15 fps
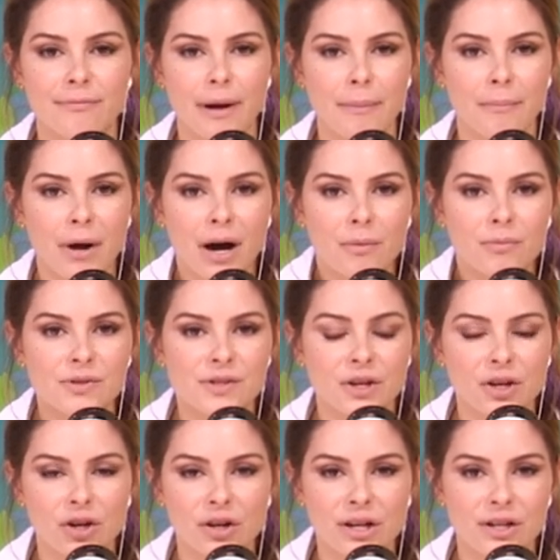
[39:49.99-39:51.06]
My mom was a
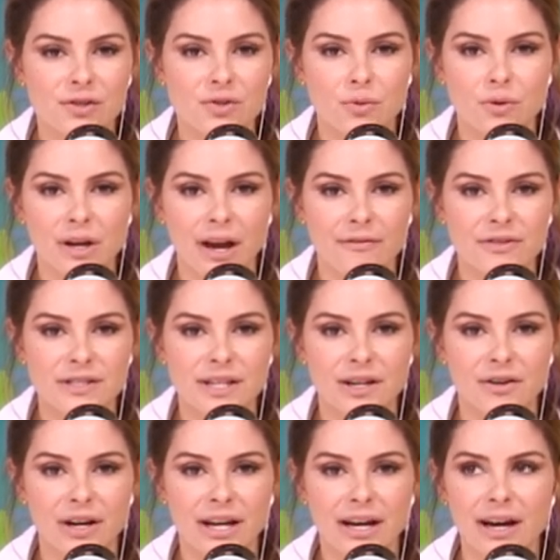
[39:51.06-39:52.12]
cook at a school
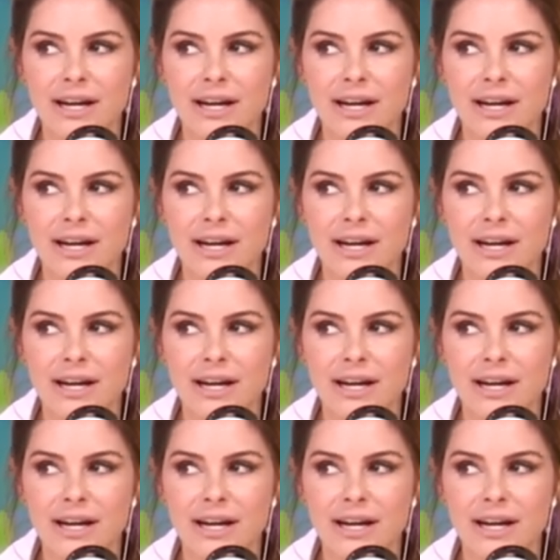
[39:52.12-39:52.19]
cafeteria.